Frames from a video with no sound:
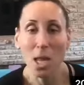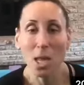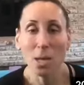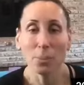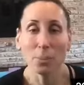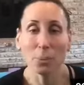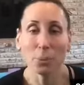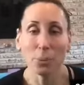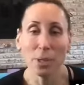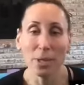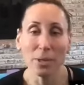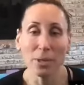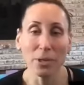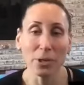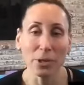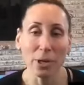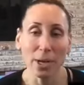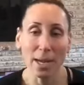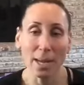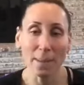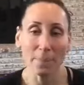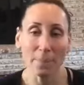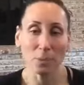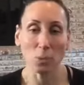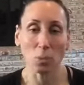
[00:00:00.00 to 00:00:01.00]
Breathe your
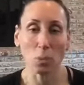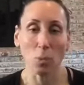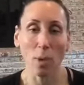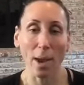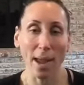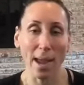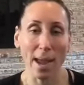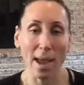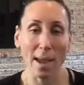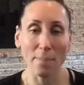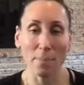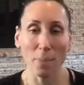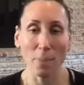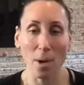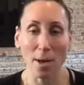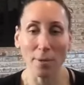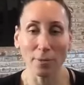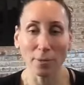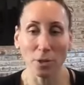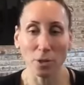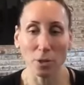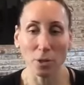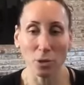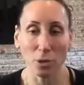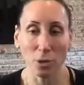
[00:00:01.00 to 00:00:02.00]
hips way up off
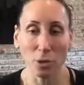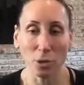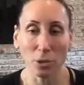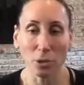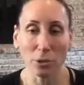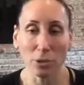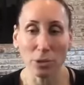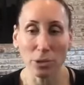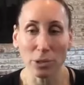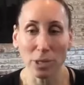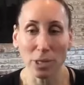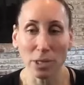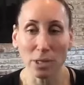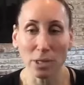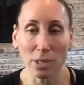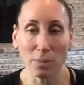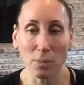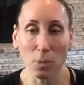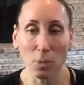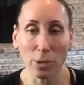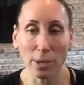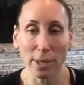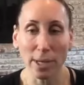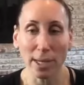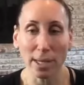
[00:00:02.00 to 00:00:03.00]
your shoulders this
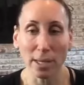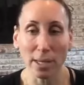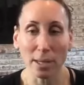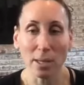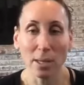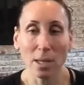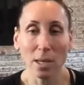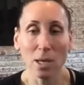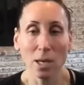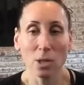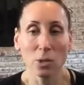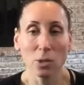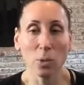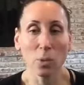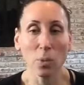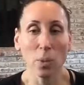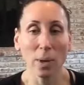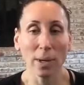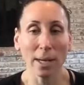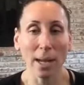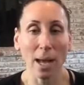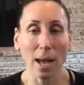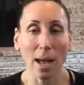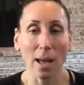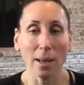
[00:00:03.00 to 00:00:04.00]
morning. So we
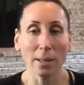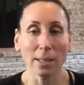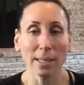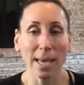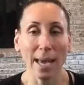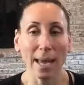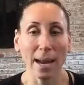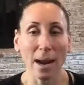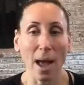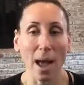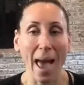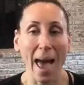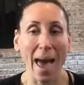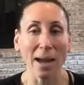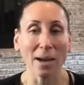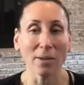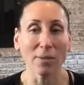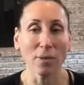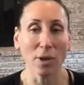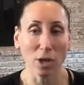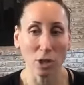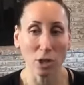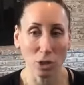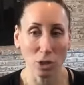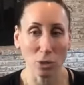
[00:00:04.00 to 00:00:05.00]
want to get out of
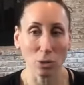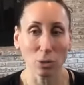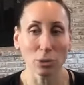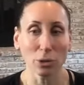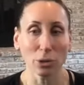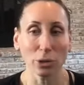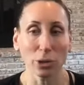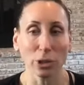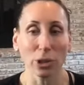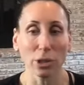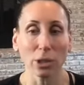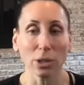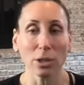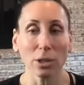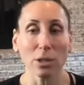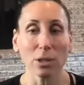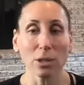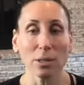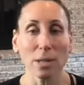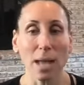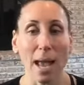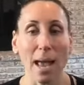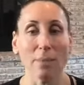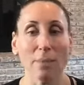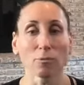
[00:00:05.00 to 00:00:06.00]
our shoulder
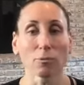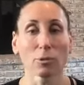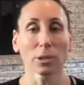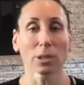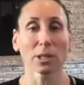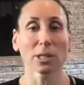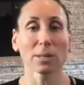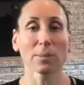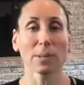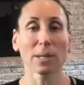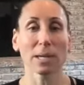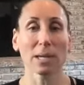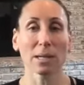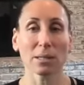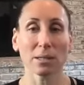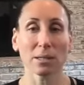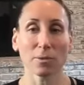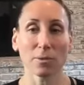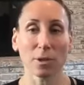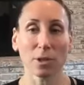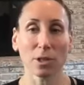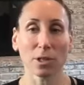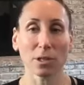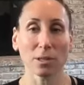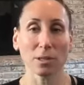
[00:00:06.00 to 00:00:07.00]
girdles and really begin to
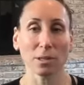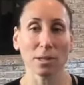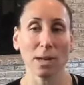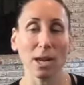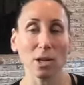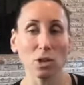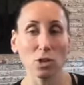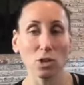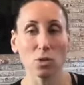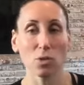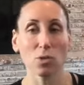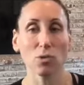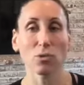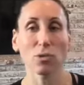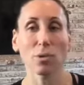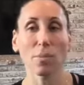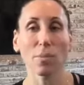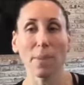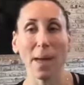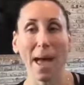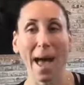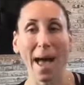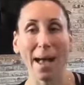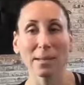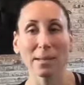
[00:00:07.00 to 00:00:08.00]
feel extension through the
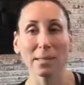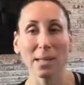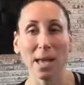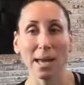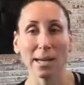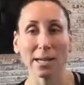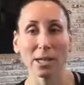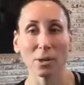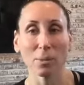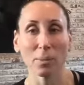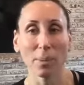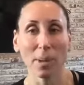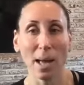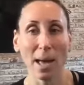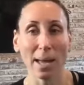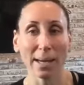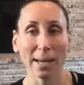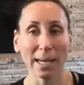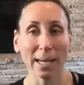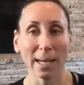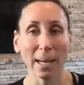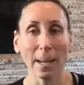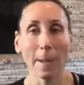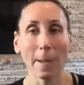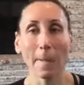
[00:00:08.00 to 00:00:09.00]
back side of your
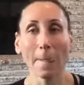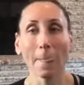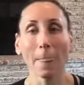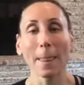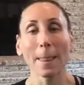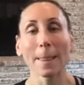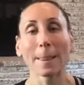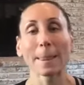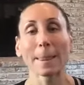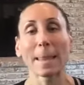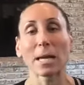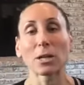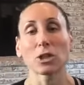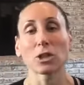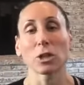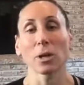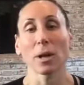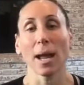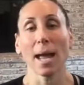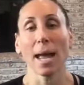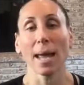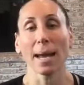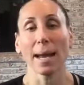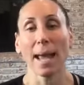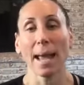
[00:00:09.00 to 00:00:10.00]
body. Let your
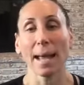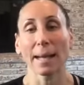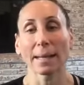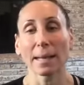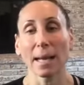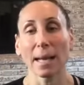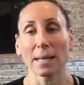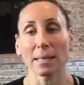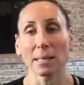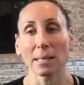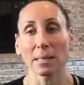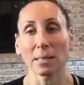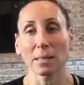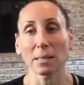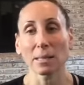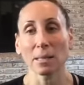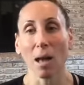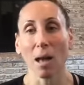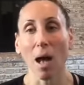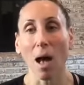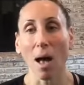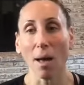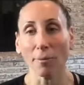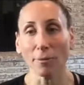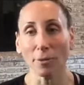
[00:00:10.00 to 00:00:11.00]
head hang nice and
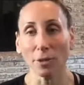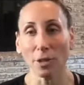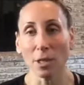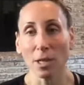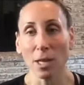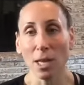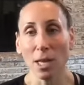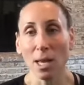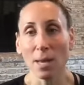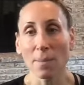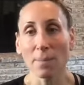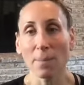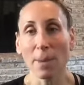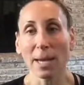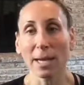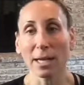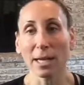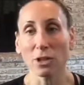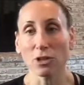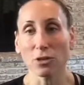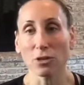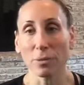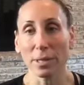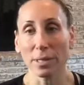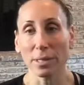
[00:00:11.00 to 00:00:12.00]
soft. Pick a
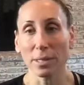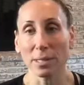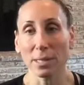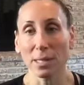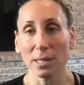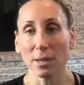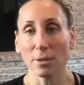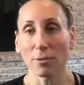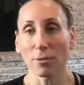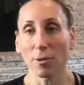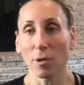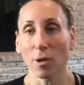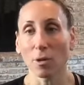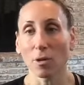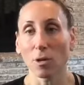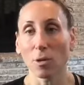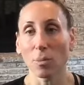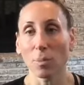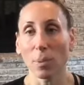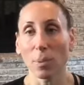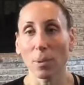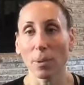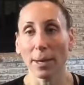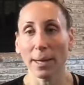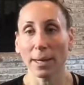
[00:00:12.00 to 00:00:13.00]
dristi, a focal
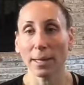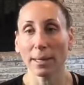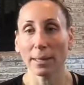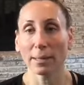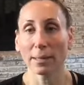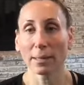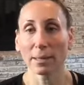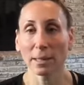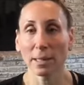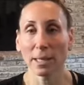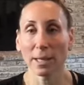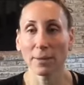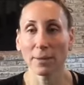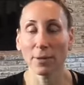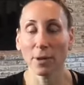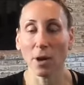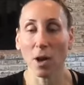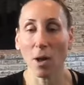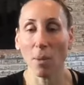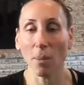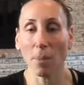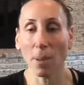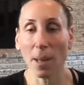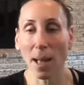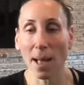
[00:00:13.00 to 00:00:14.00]
point, if at
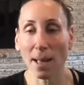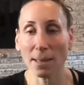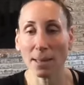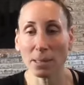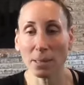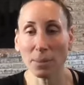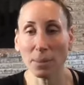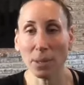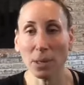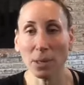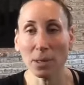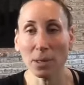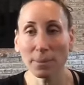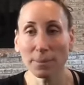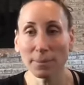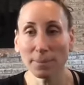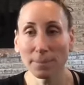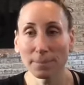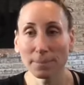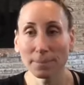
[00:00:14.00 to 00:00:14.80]
all possible.